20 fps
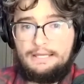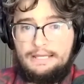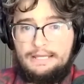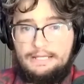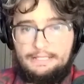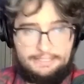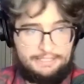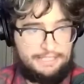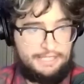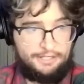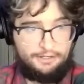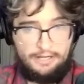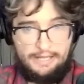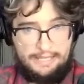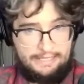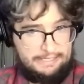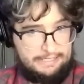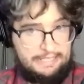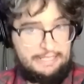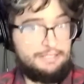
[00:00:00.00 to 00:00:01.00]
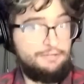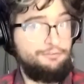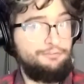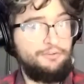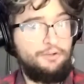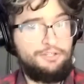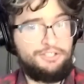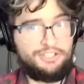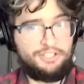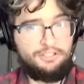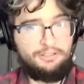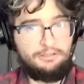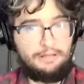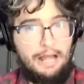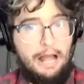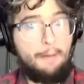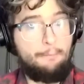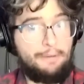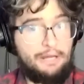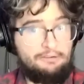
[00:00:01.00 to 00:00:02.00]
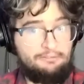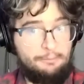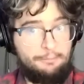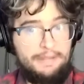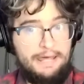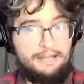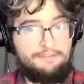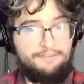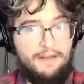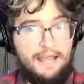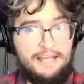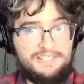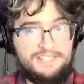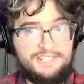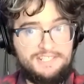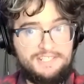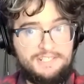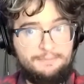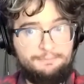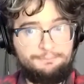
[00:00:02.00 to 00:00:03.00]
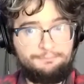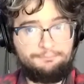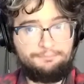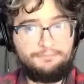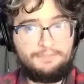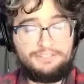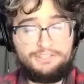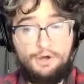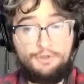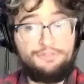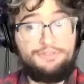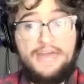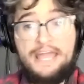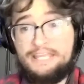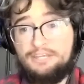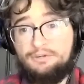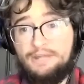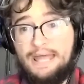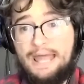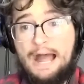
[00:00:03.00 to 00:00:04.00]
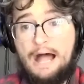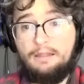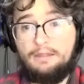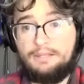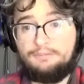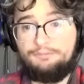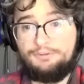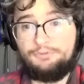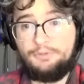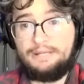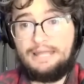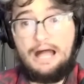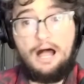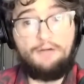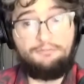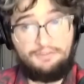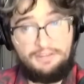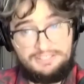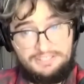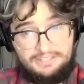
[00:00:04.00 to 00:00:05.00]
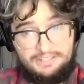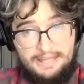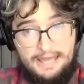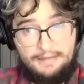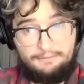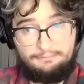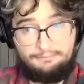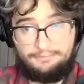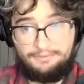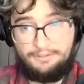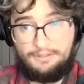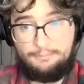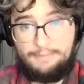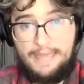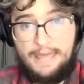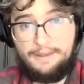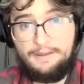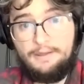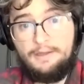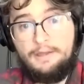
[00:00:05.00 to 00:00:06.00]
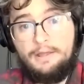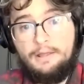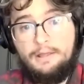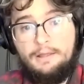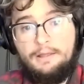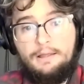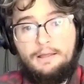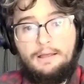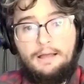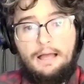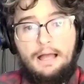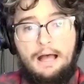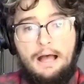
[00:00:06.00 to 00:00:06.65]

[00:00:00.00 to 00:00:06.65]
year in the future i'm going to remember that advice so thank you to alan for doing that alan if you listen to that you're the man mm.